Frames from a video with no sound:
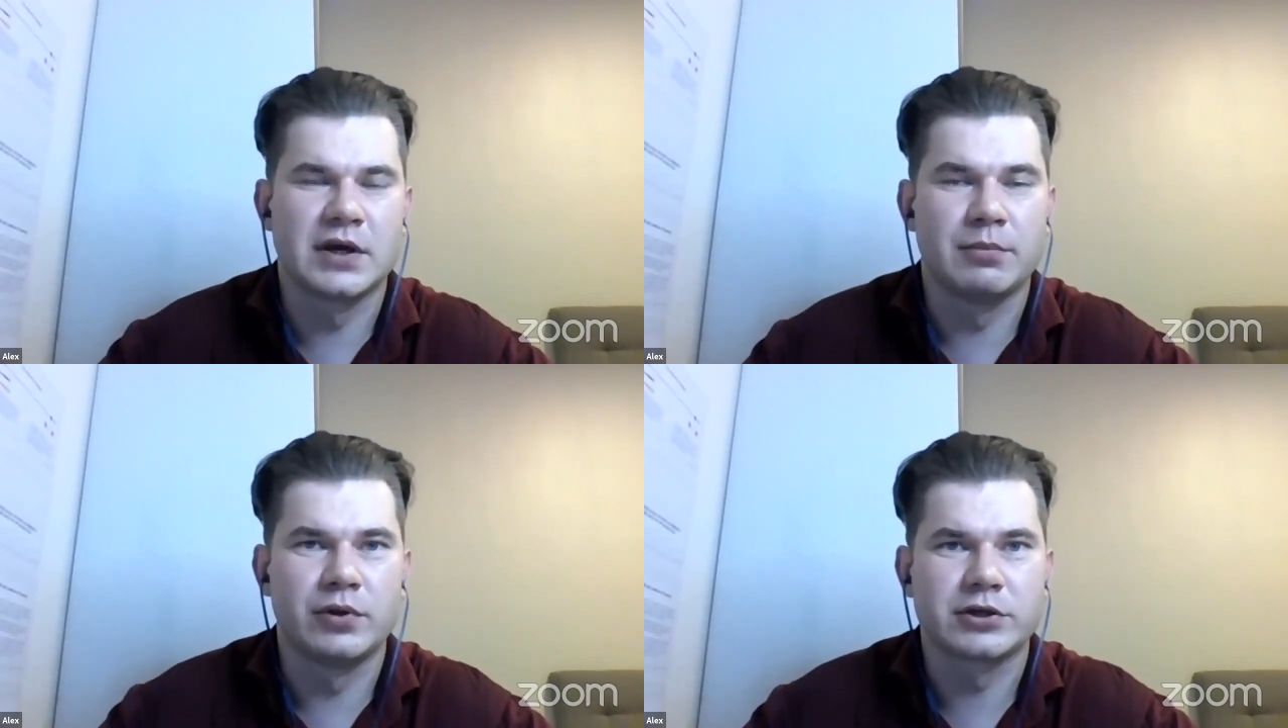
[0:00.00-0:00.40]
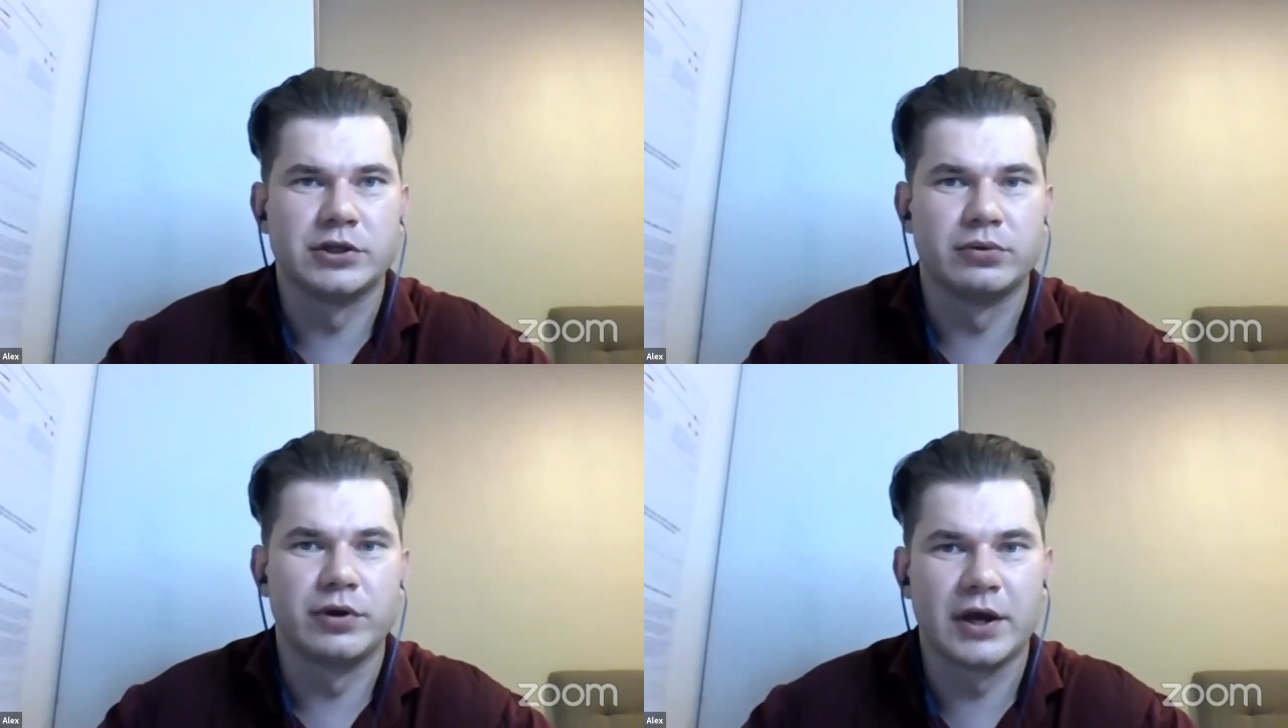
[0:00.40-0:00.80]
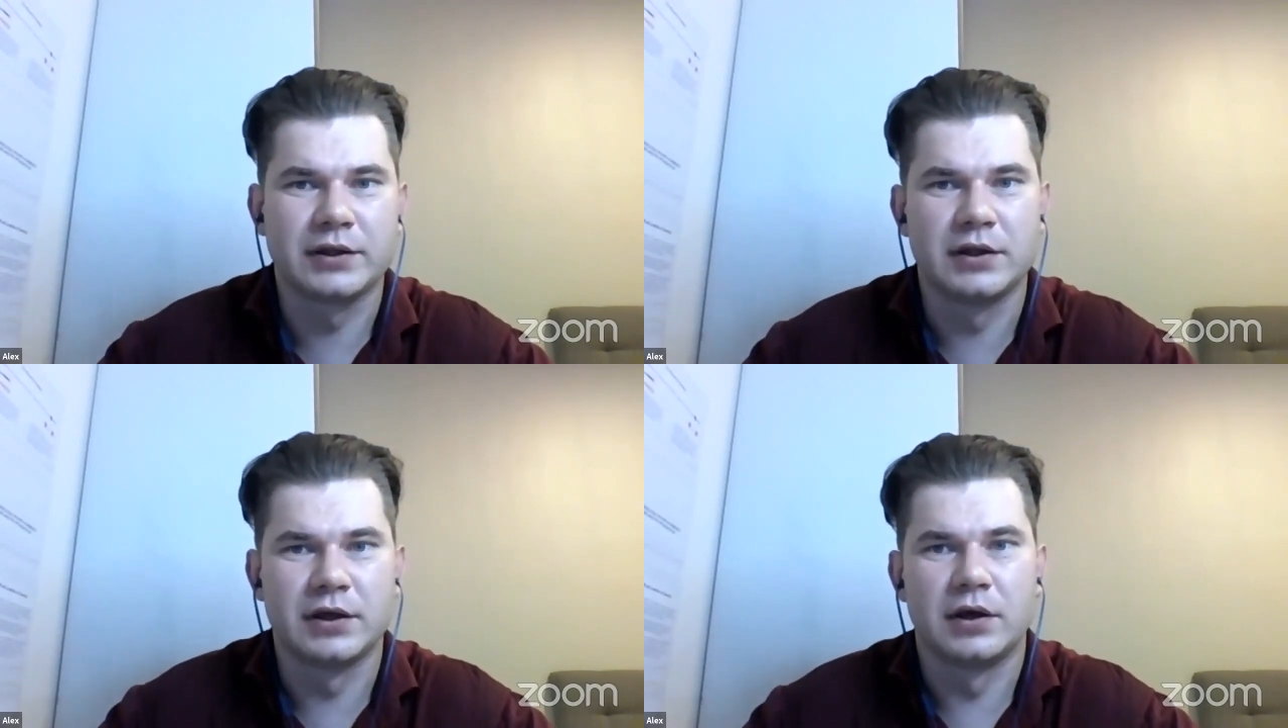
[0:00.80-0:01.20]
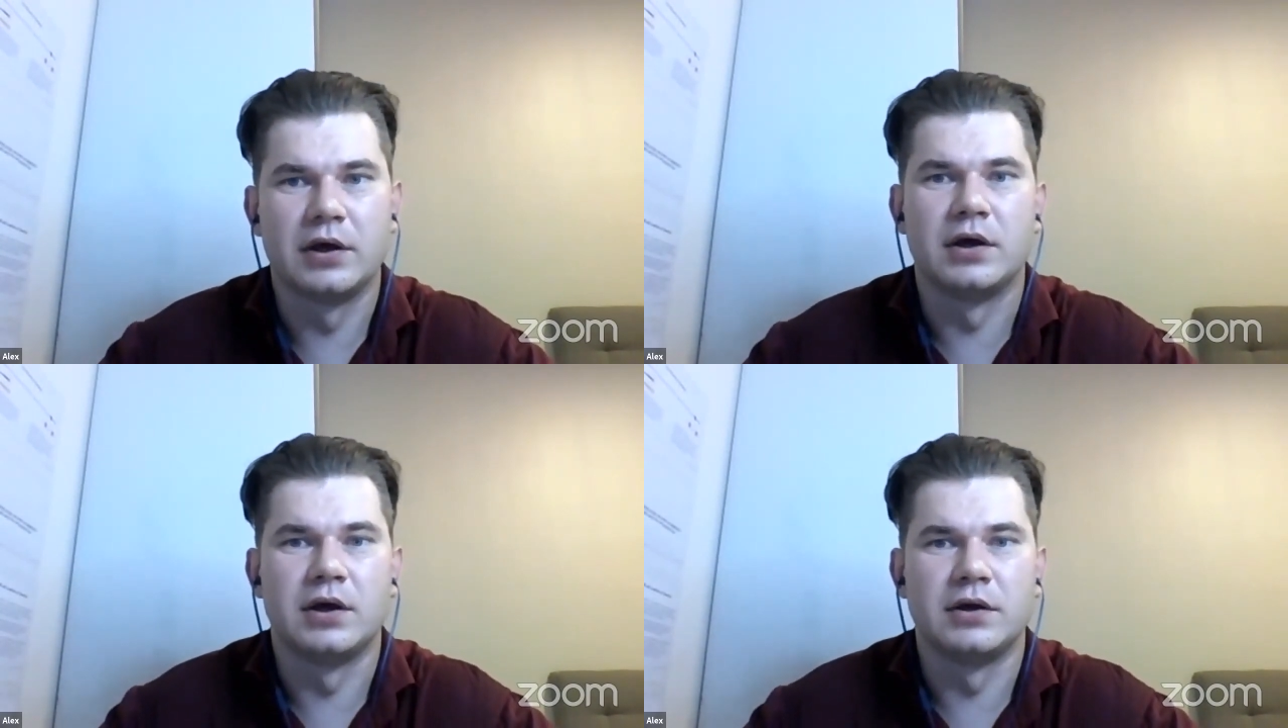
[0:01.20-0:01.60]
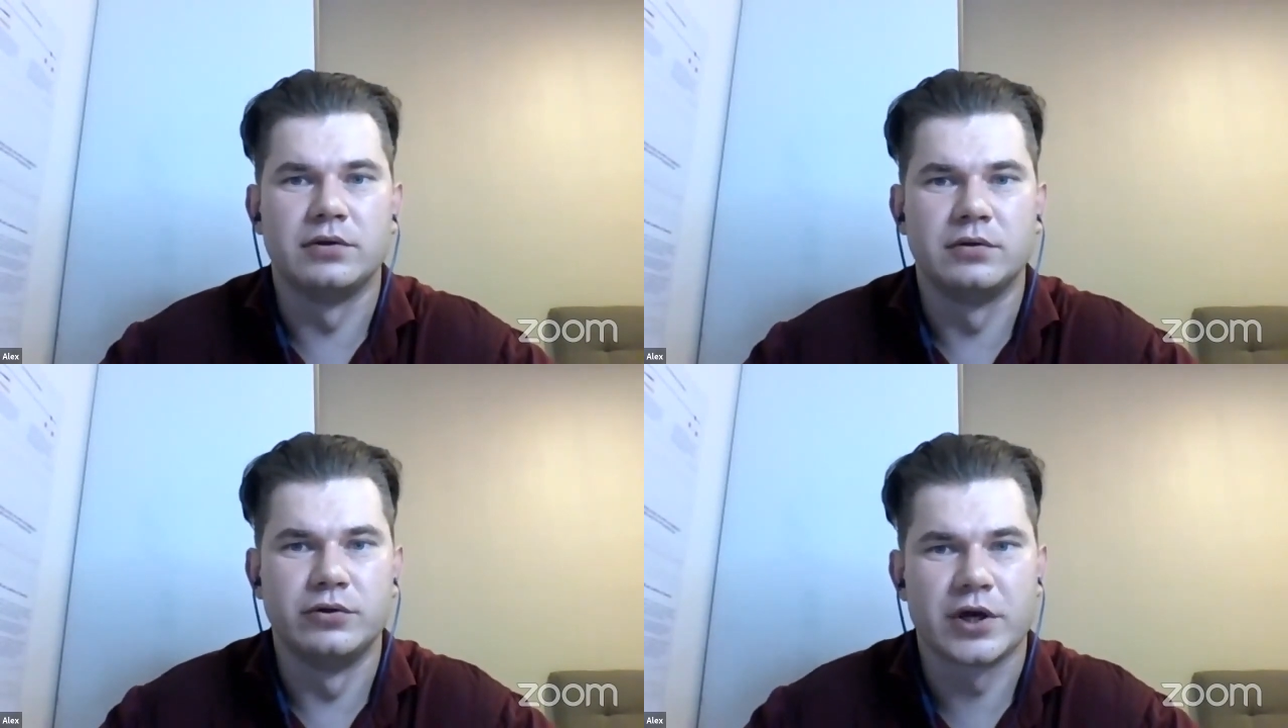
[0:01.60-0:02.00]
able actually to get uh,
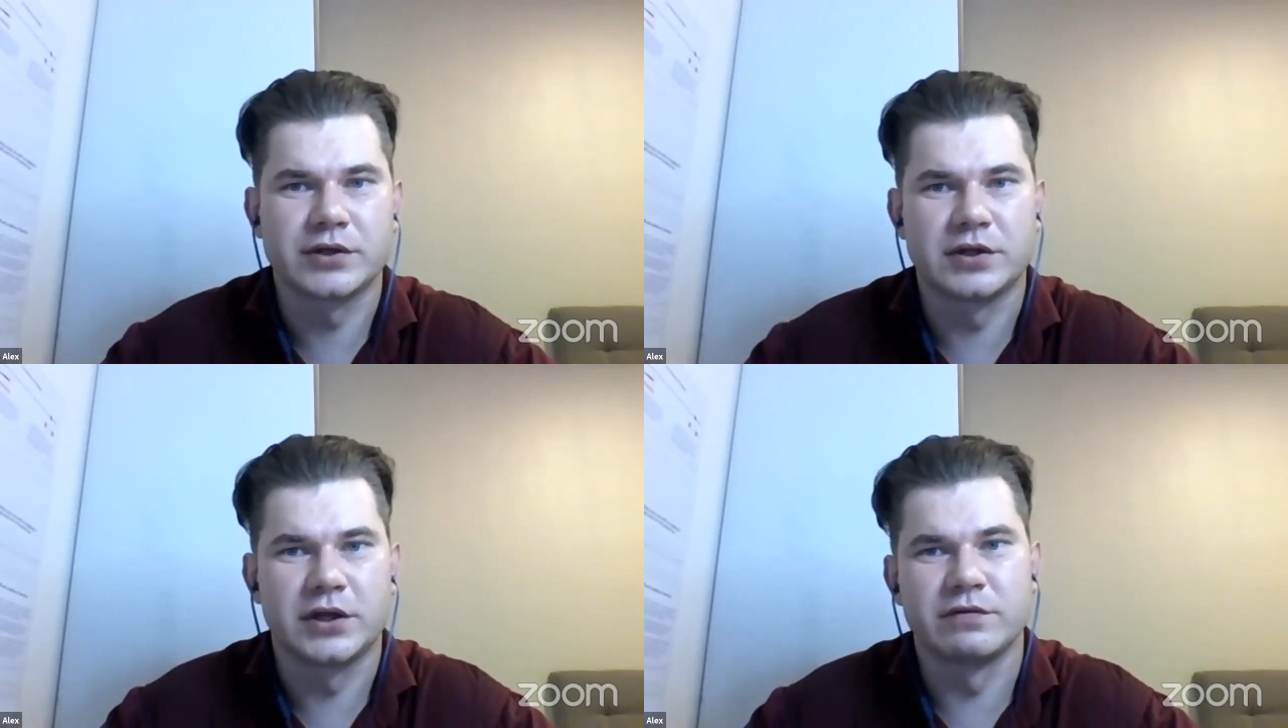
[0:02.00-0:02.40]
the dutasteride.